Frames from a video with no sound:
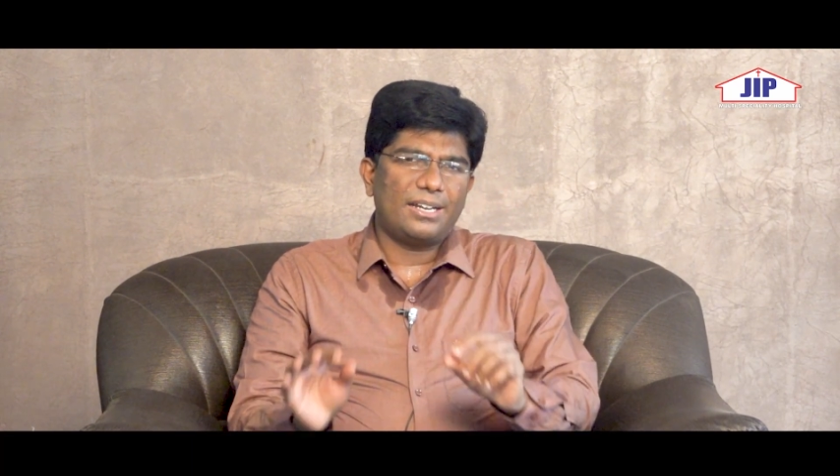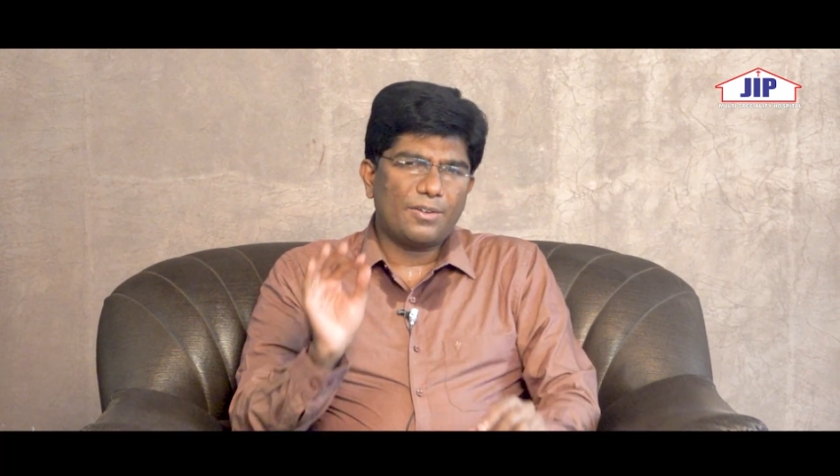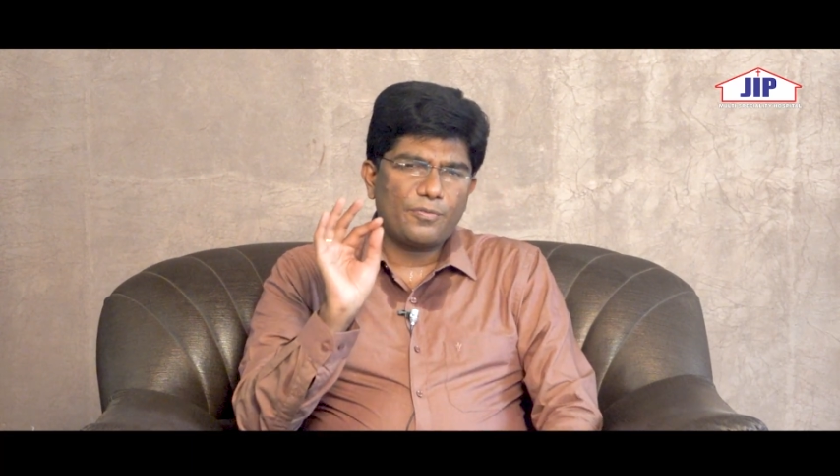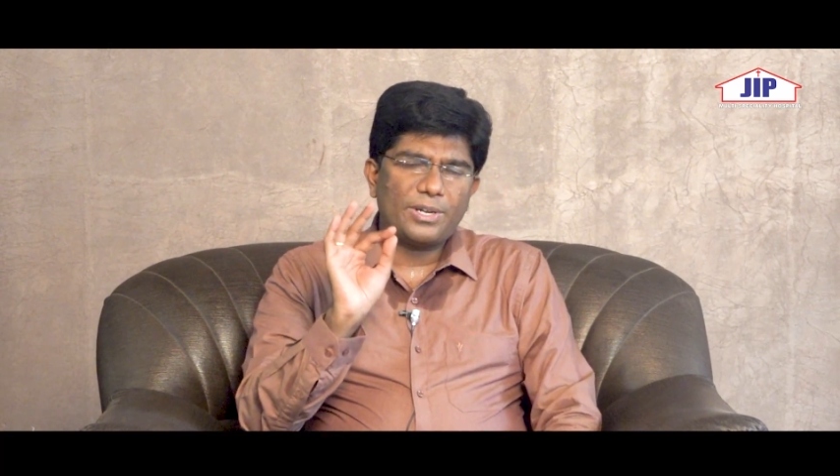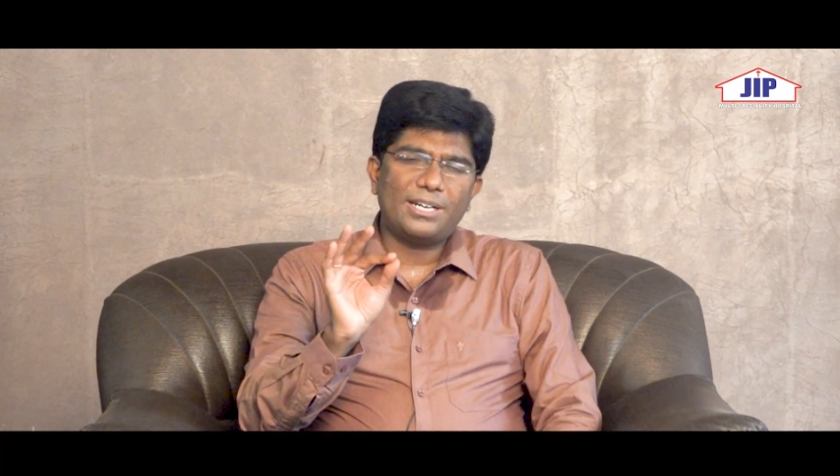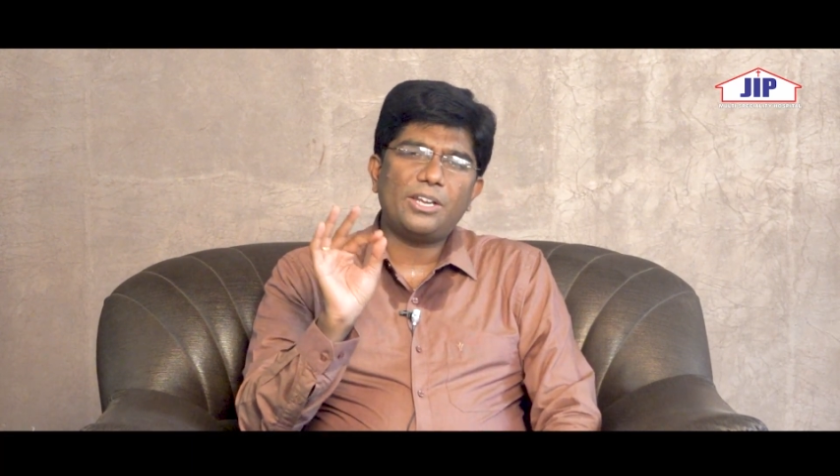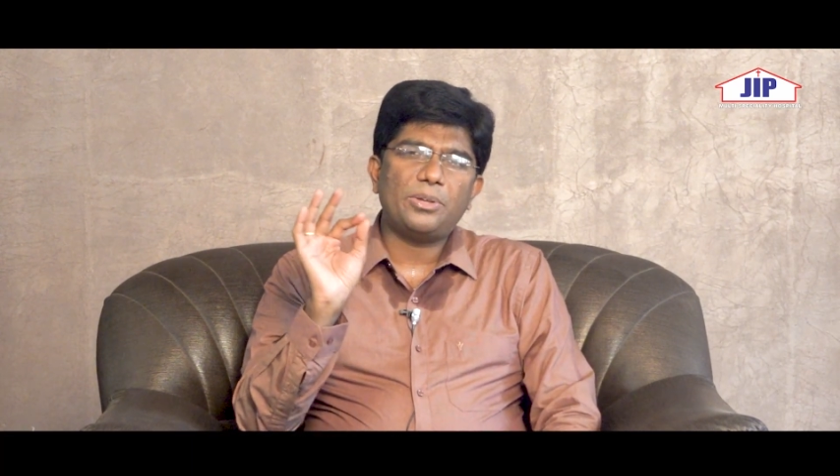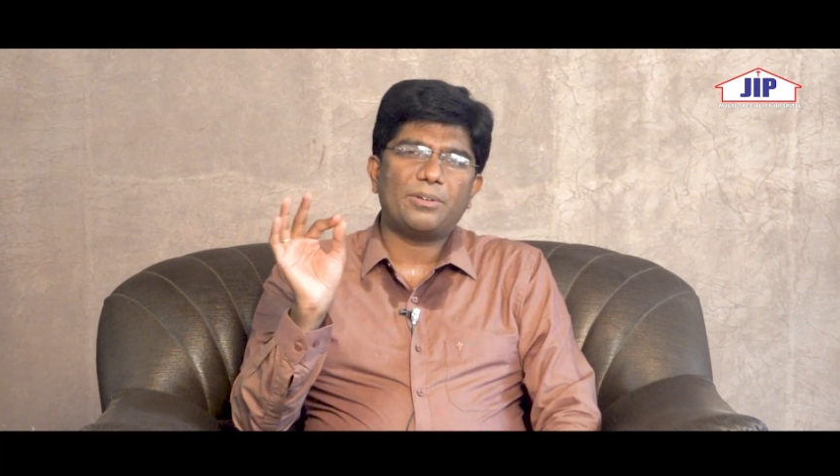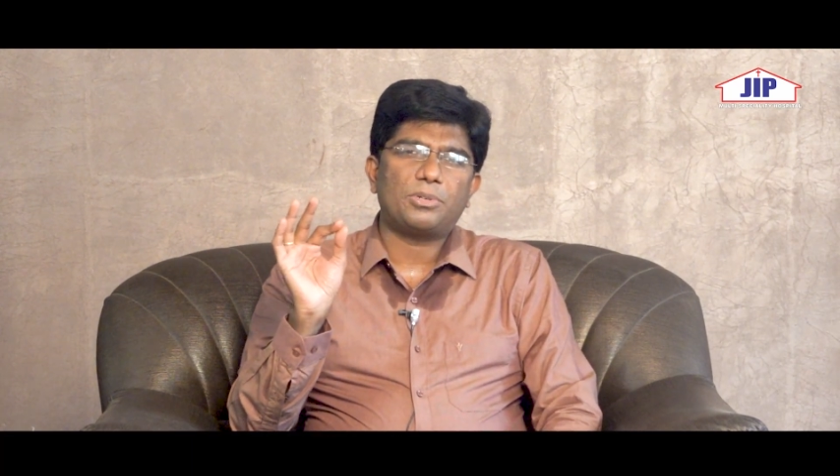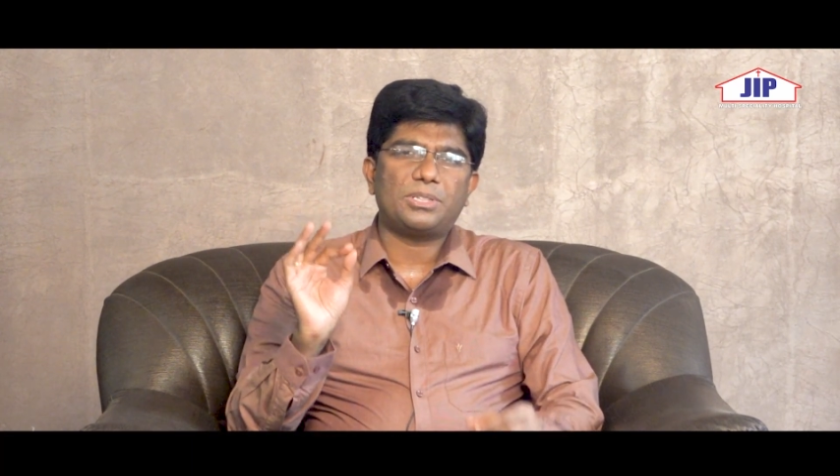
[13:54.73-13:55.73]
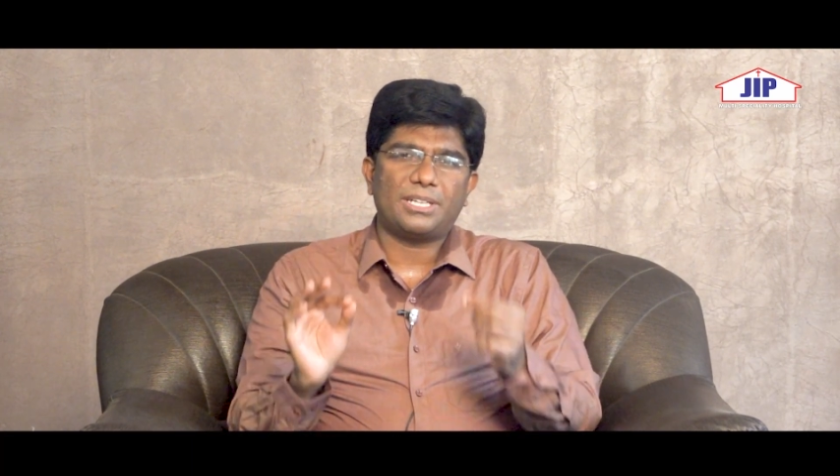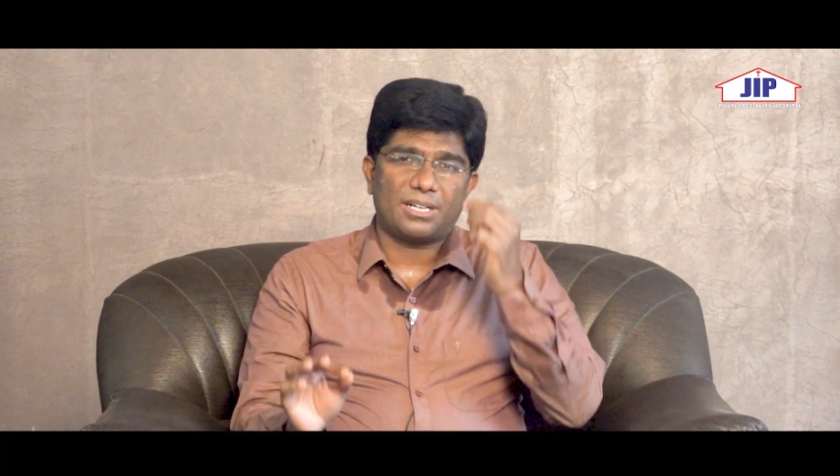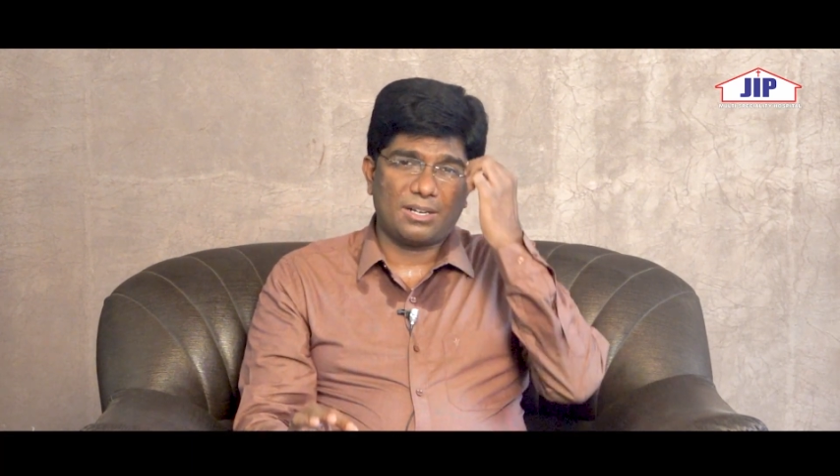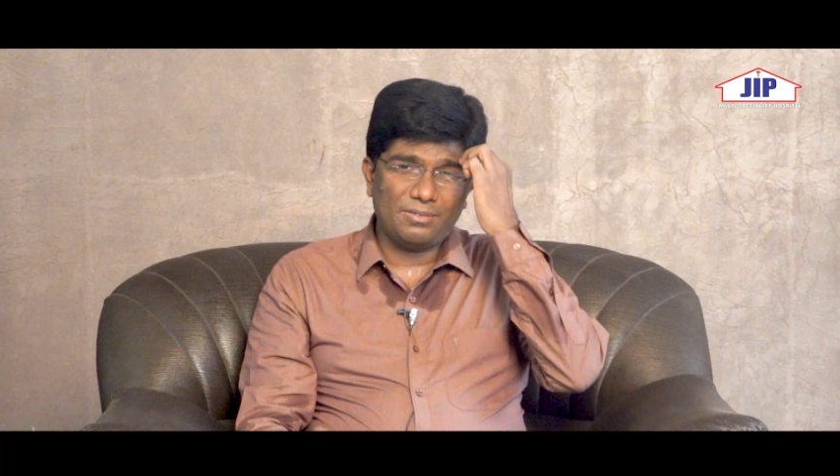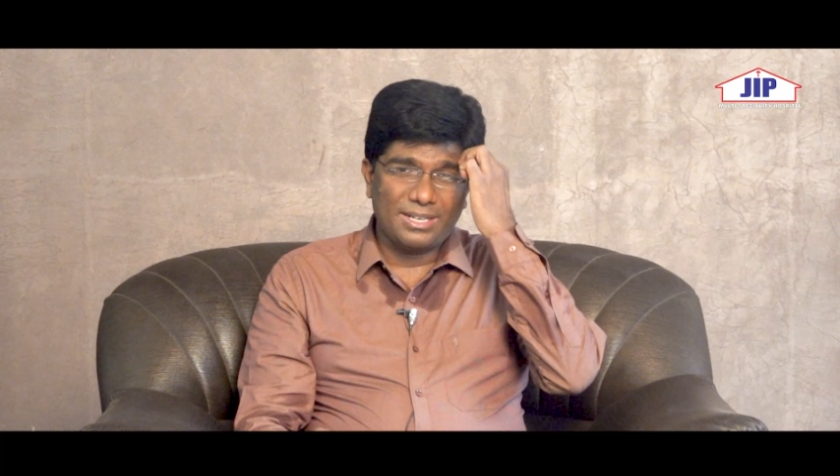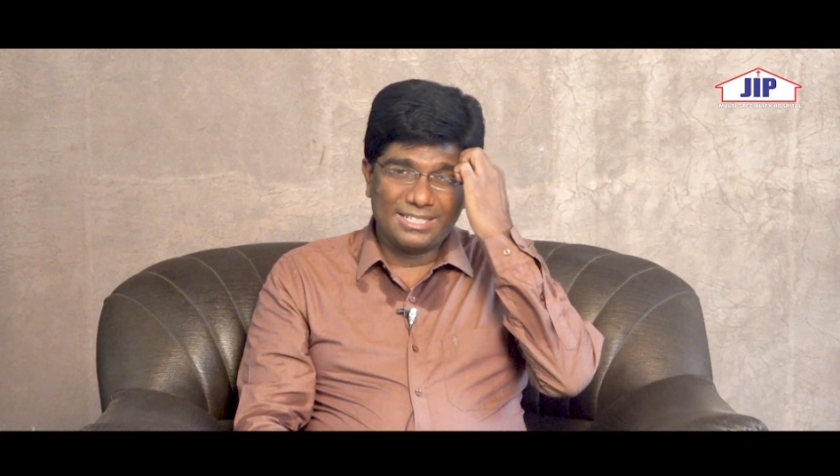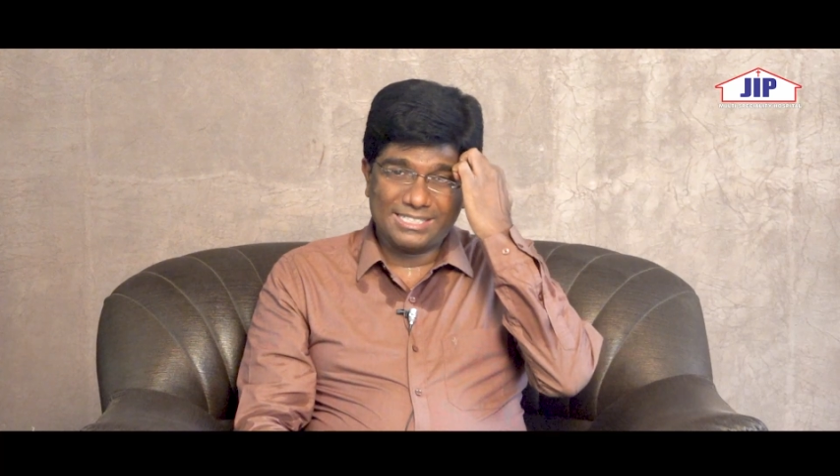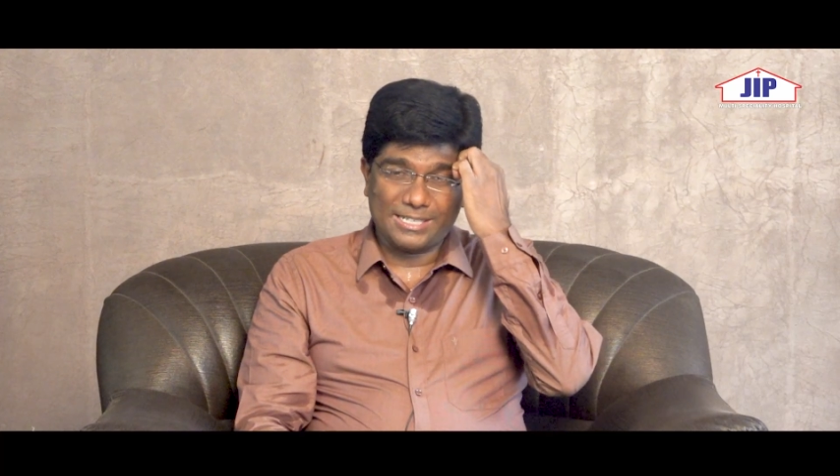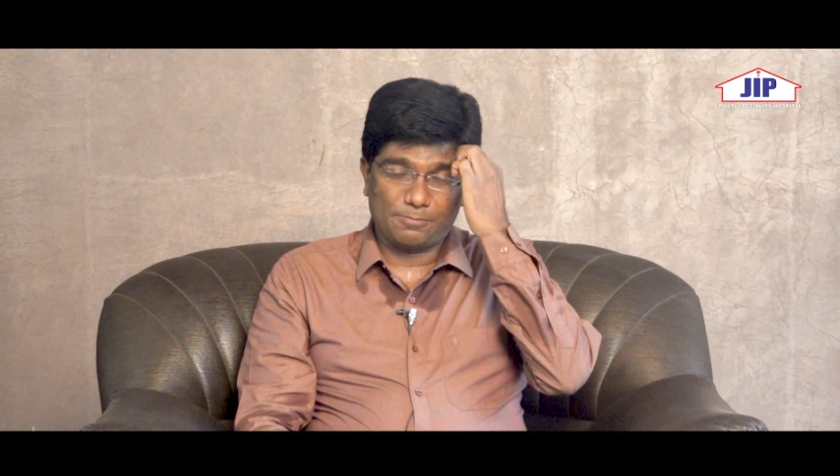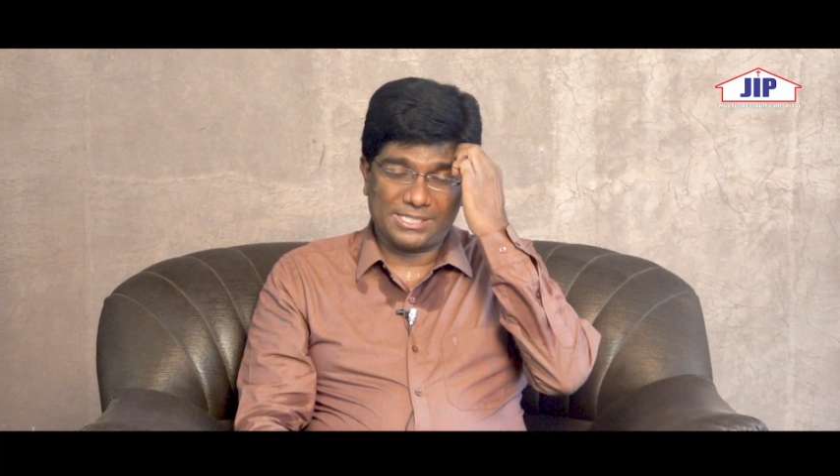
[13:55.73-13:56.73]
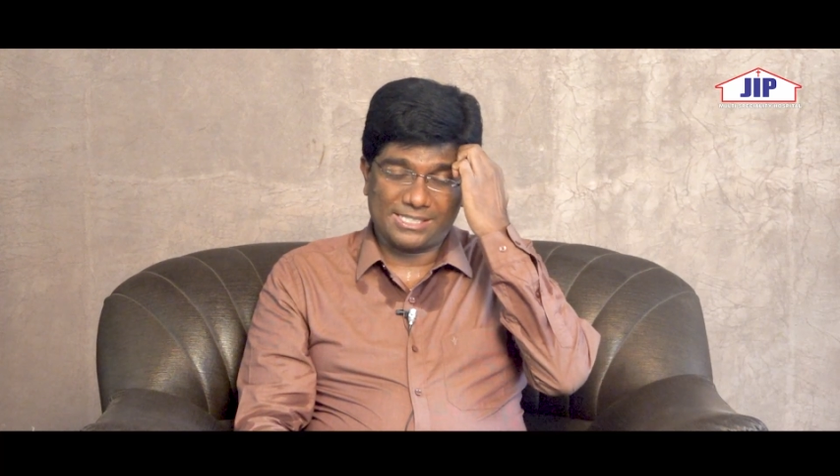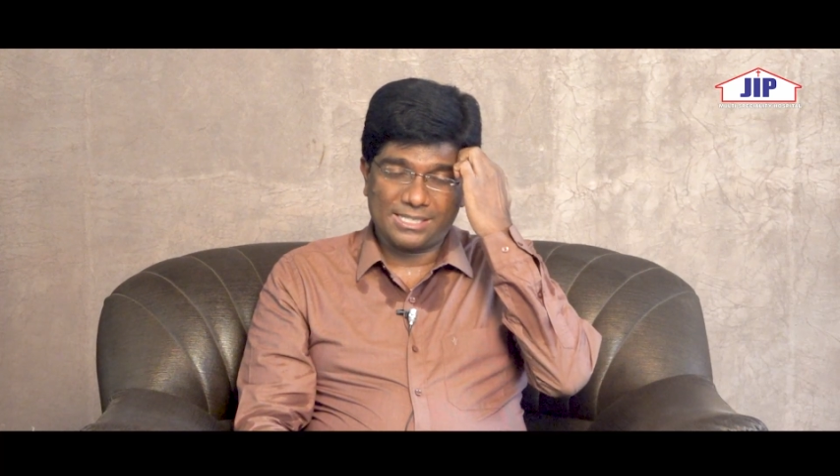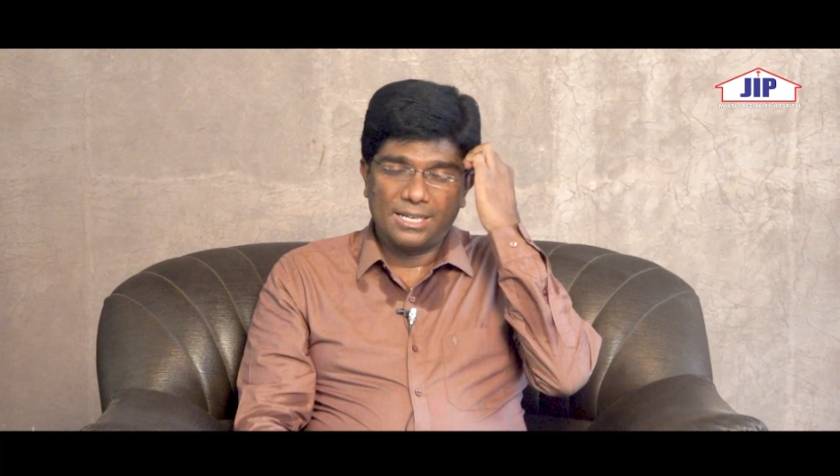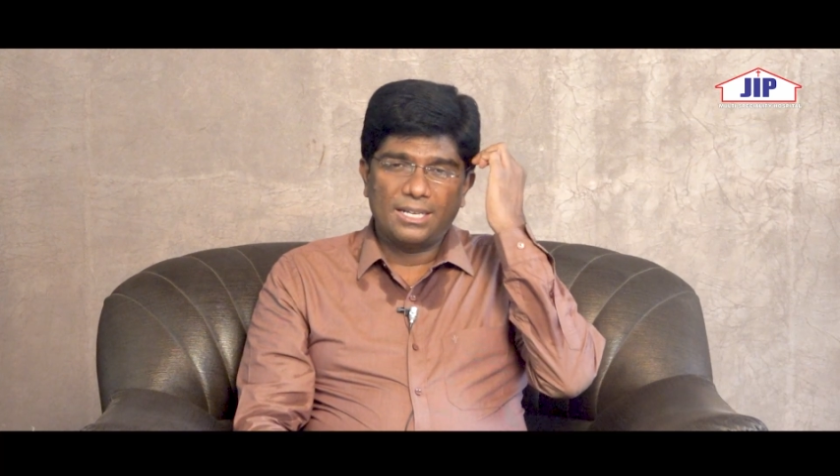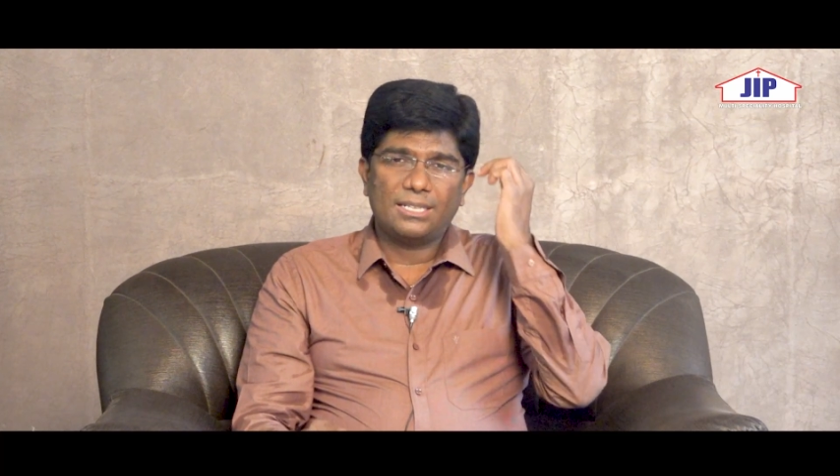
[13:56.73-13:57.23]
definitely you have to think of sepsis.